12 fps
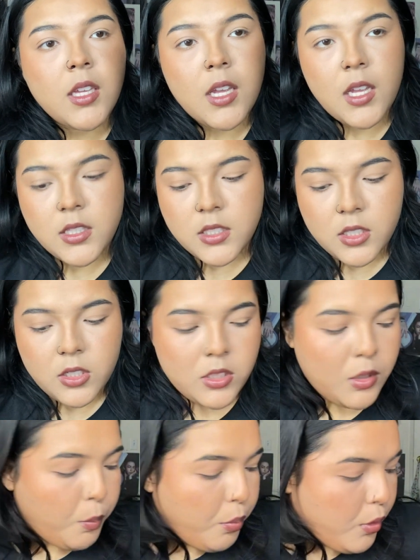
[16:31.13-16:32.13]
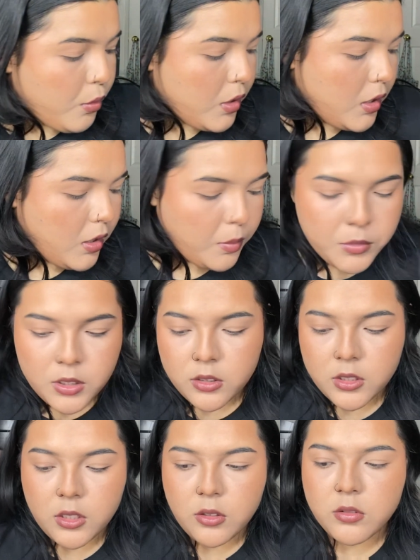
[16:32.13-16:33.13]
It's literally broken. I'm literally
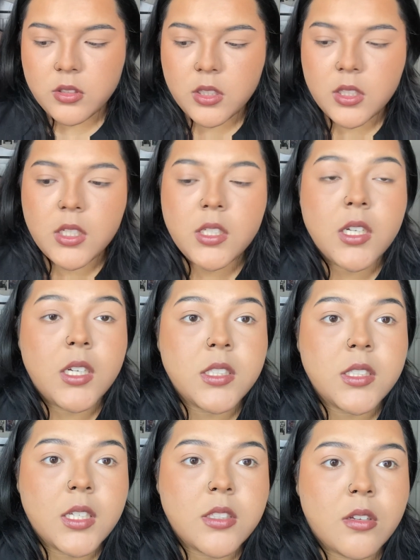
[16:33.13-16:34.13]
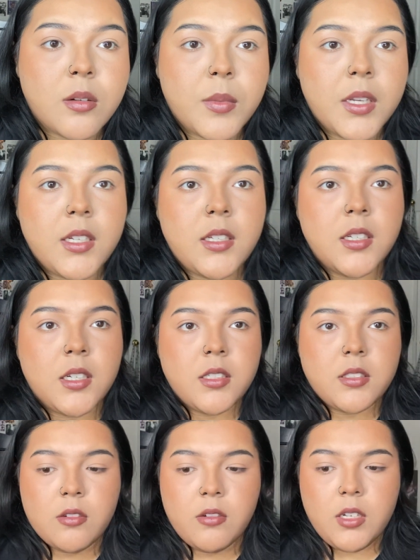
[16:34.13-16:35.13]
using the dust that's on my
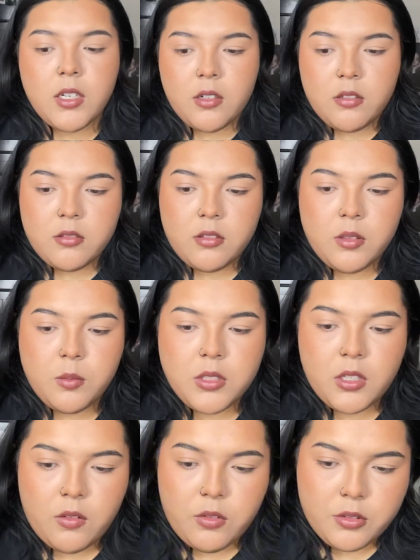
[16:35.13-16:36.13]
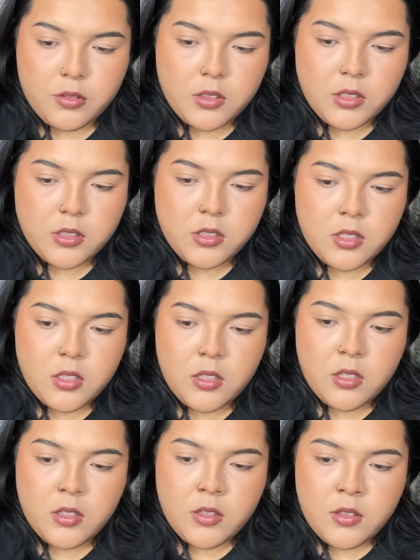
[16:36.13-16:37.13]
desk right now. Let me take a photo of this
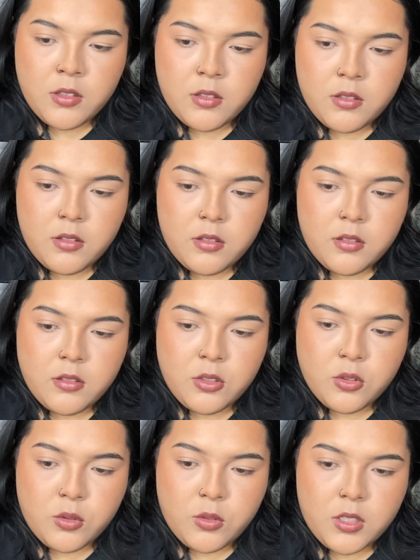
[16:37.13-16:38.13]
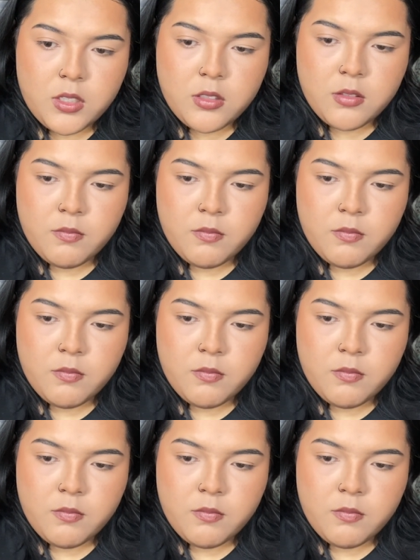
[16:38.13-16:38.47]
to show you guys.